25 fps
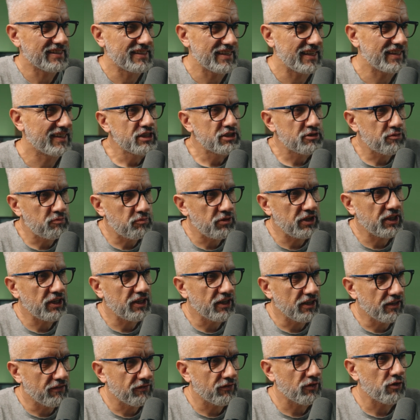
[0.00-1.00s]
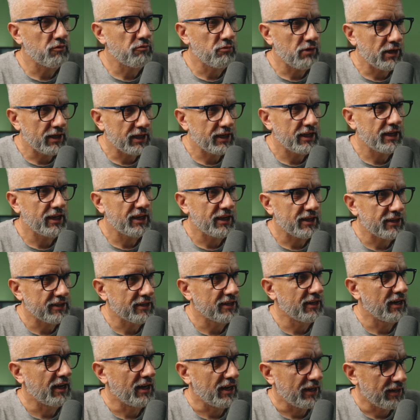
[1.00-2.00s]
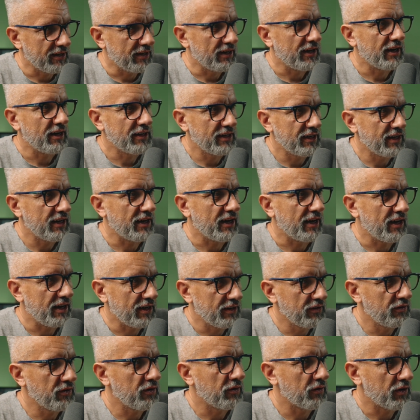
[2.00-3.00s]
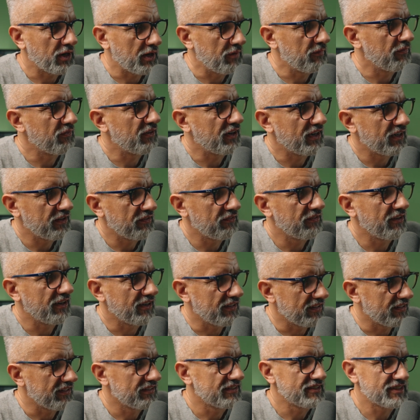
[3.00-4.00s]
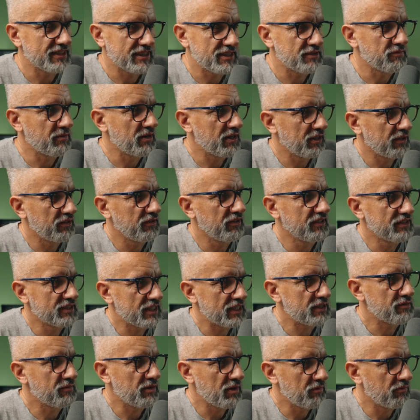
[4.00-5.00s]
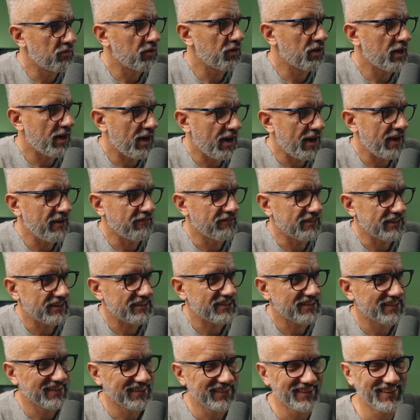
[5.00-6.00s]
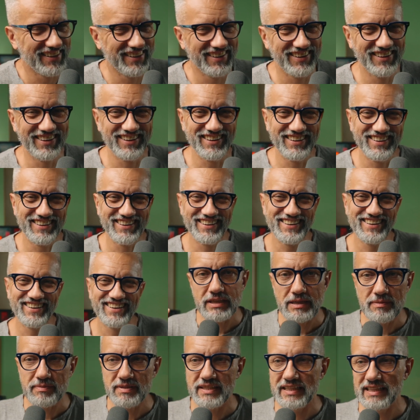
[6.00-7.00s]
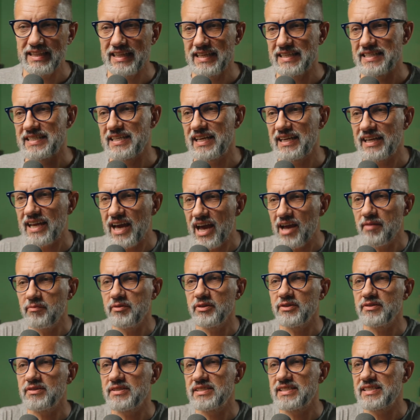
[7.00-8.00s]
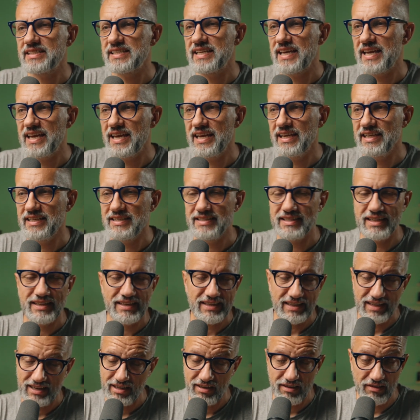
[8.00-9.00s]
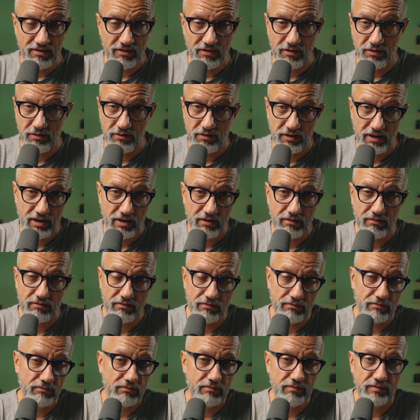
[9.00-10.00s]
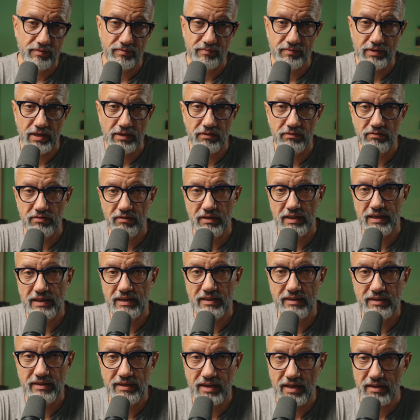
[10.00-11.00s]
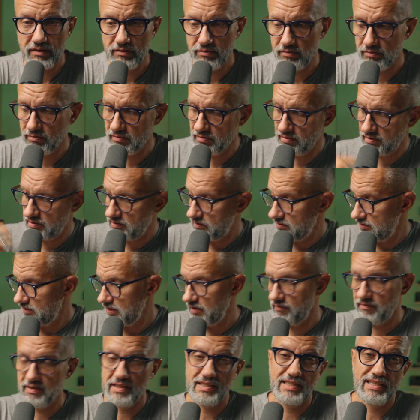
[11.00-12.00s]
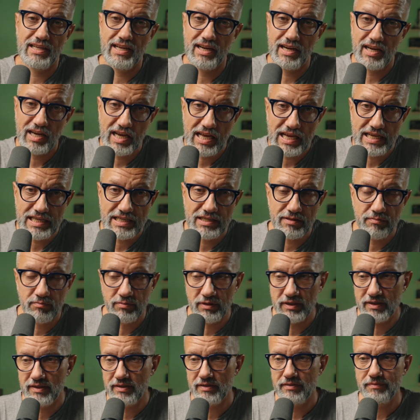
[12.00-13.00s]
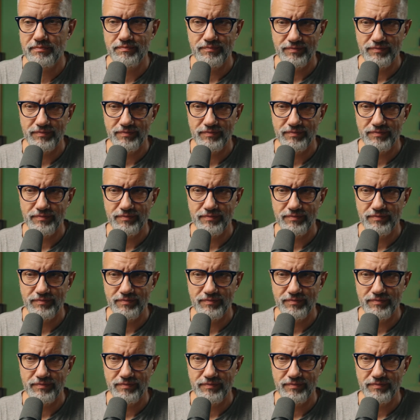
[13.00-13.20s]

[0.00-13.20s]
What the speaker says: That speaking from my heart guy. Yeah, I know him very well. That's my boy Ivers. Something like that. I'm not saying that, I don't know, you have to how to get tattoos, even they are nice, but